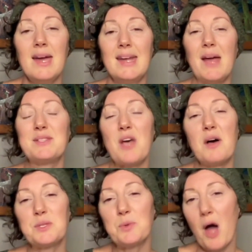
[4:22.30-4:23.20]
Now, it's
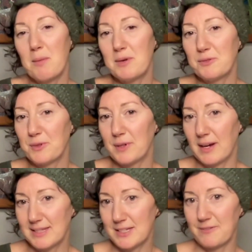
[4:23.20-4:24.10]
also common for
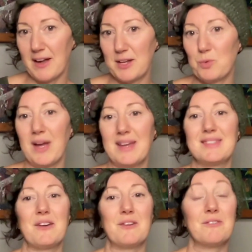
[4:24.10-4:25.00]
us to find
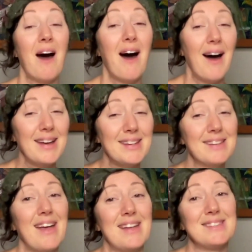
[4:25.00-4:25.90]
ways of
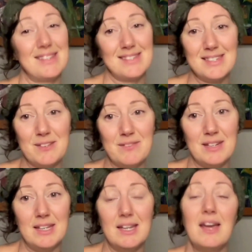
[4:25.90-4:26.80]
hiding that
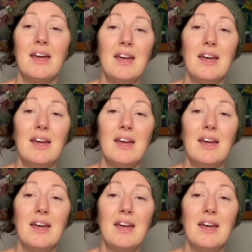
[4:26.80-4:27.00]
sensitivity